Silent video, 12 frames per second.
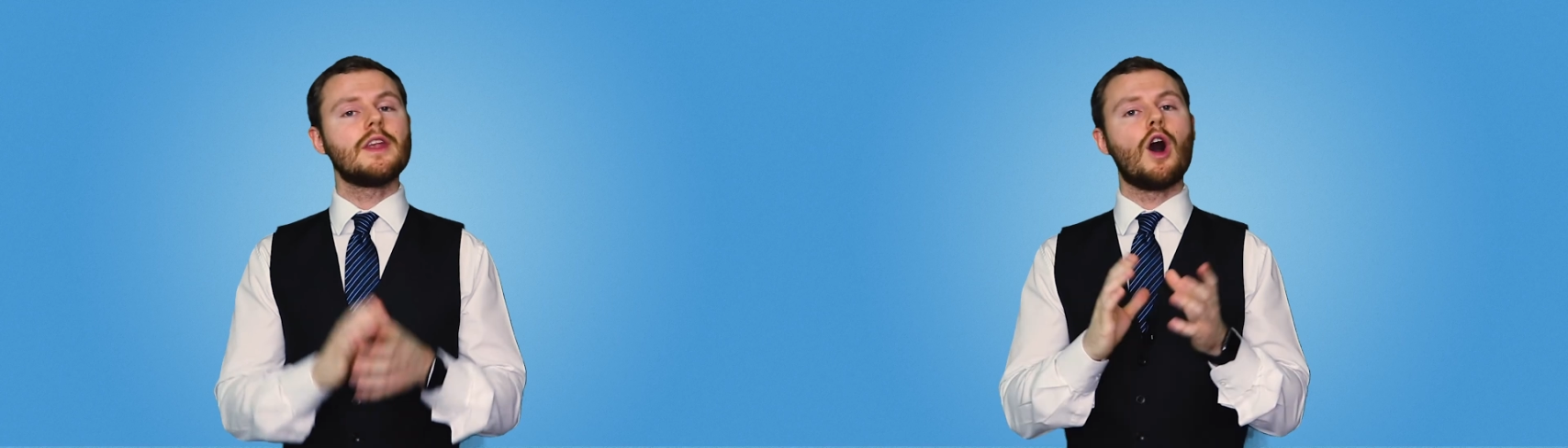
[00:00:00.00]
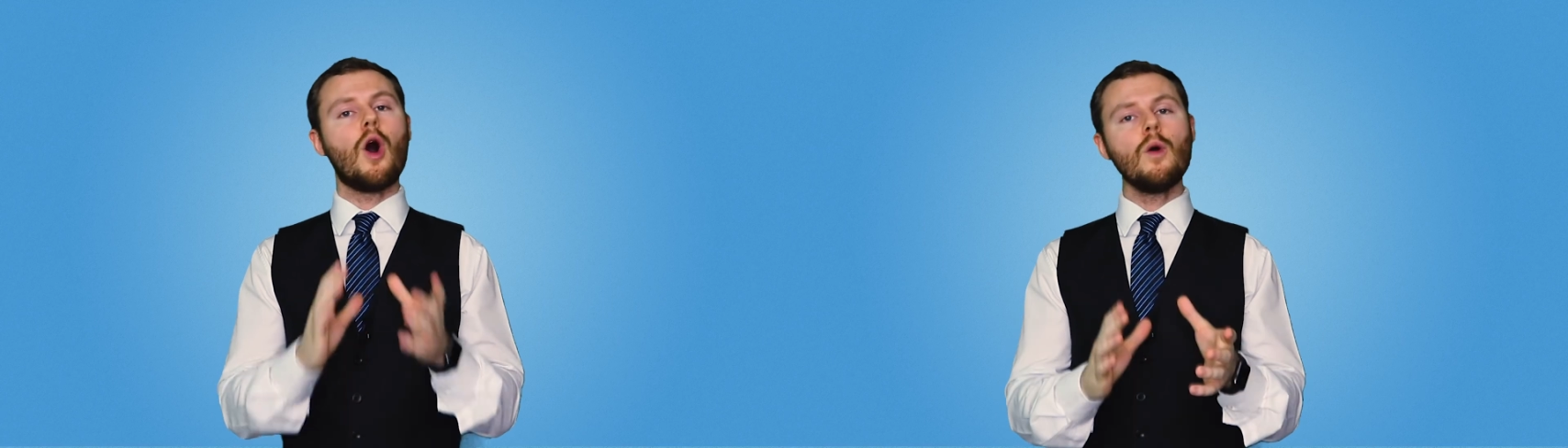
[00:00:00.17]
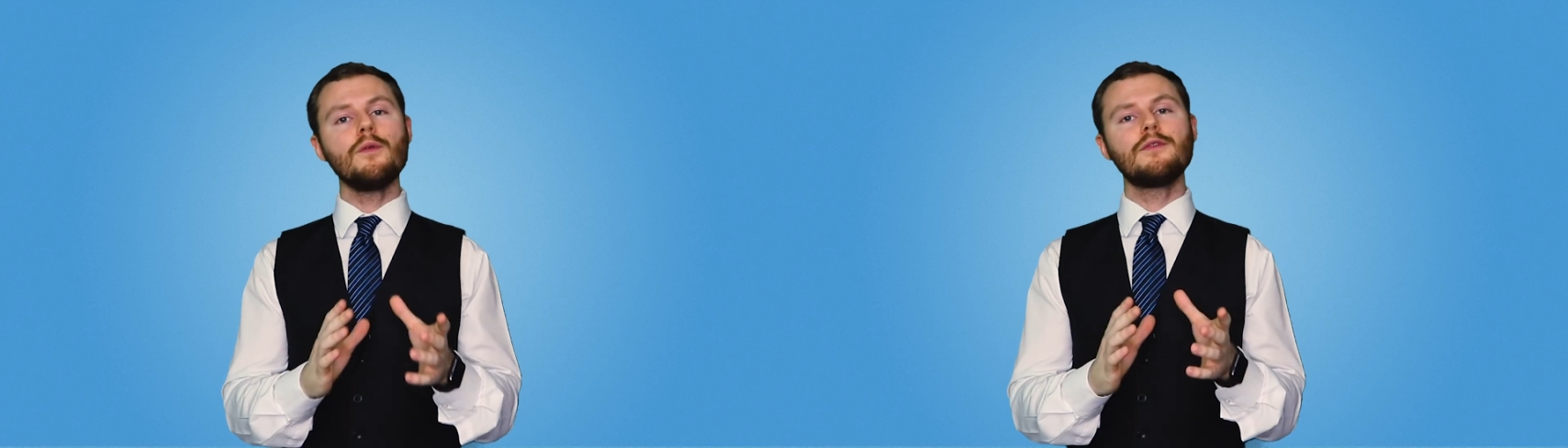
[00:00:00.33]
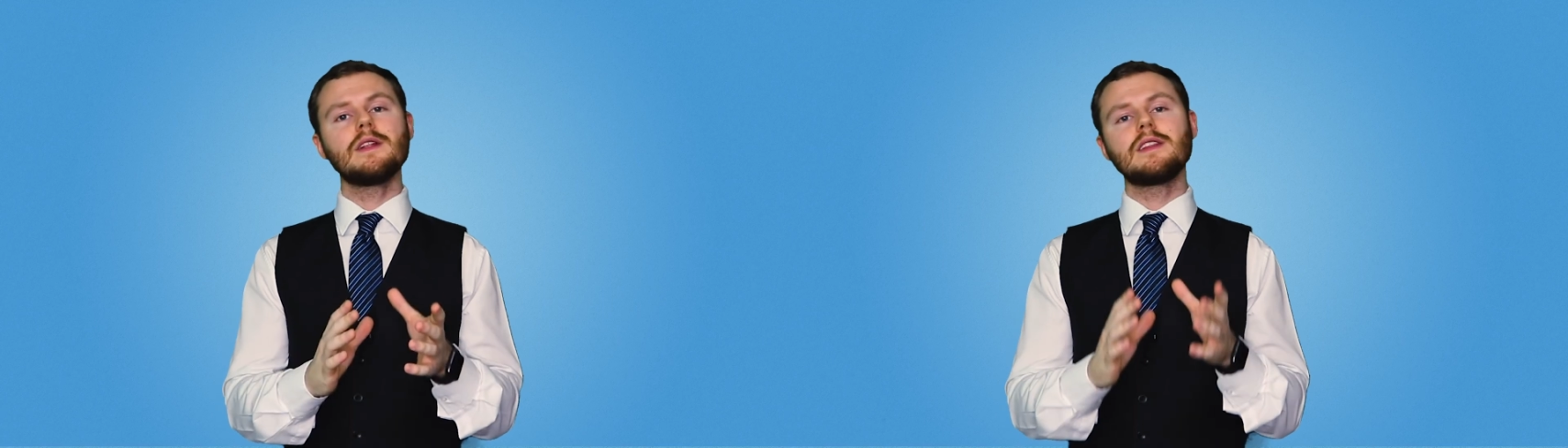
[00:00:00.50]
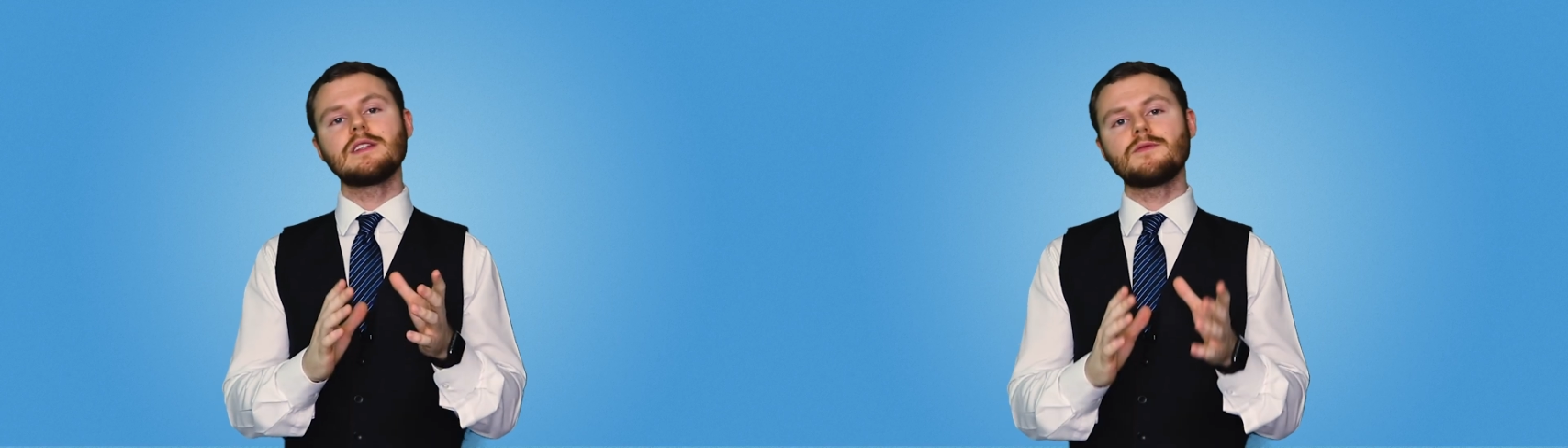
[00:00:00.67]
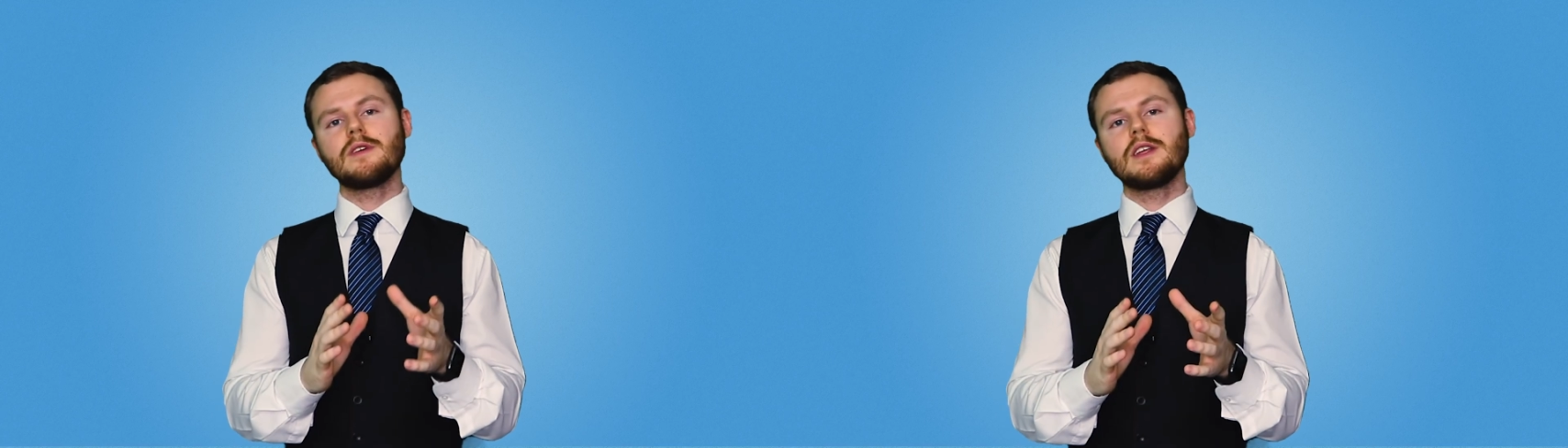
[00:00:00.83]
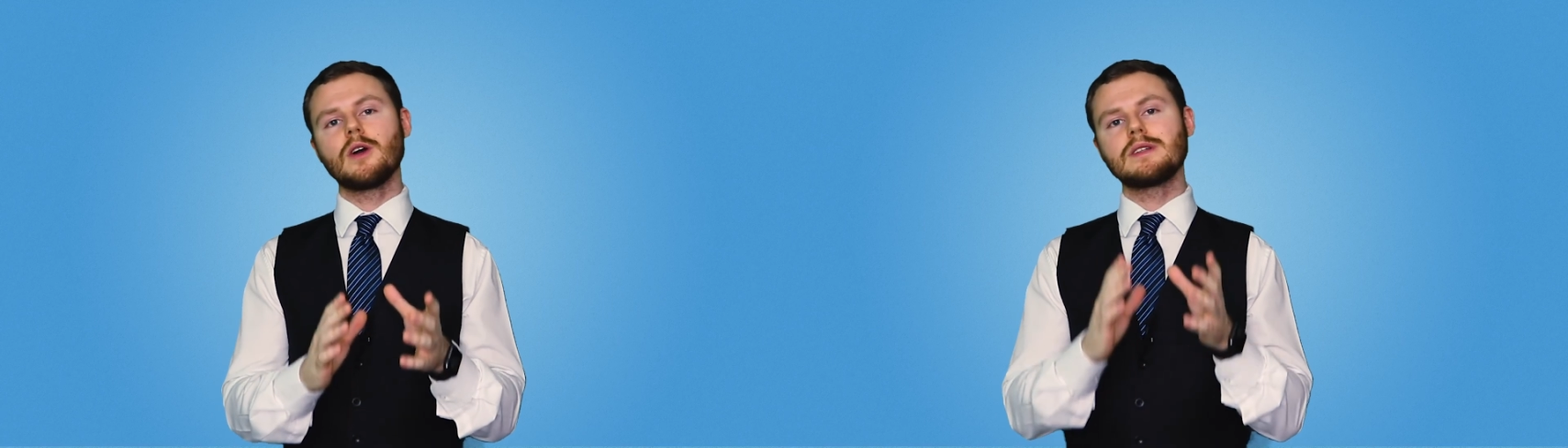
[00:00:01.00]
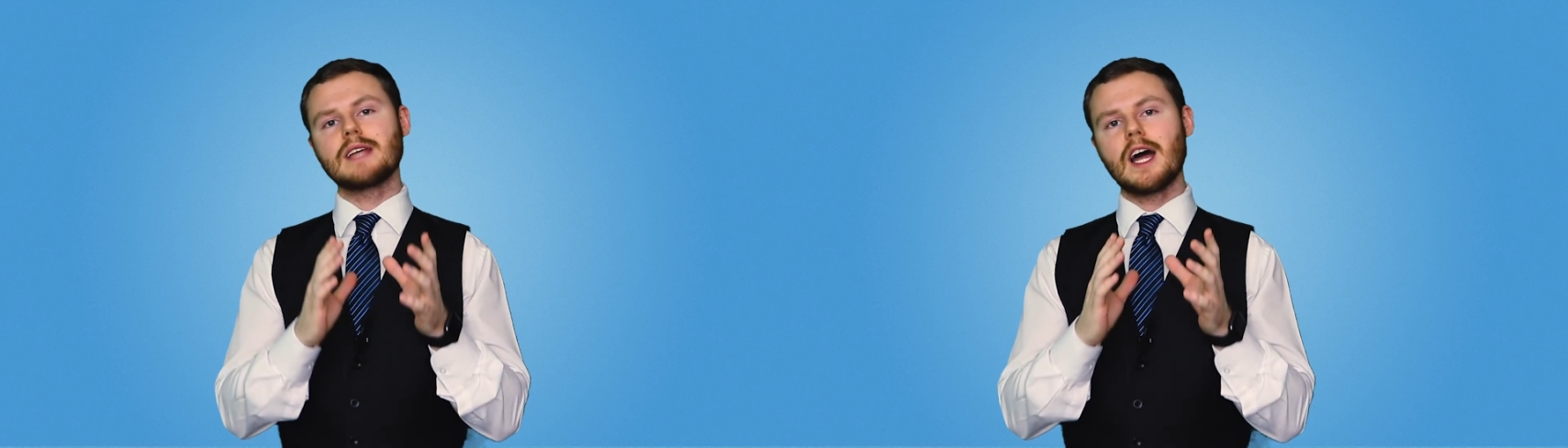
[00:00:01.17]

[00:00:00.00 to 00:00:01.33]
then hopefully this video has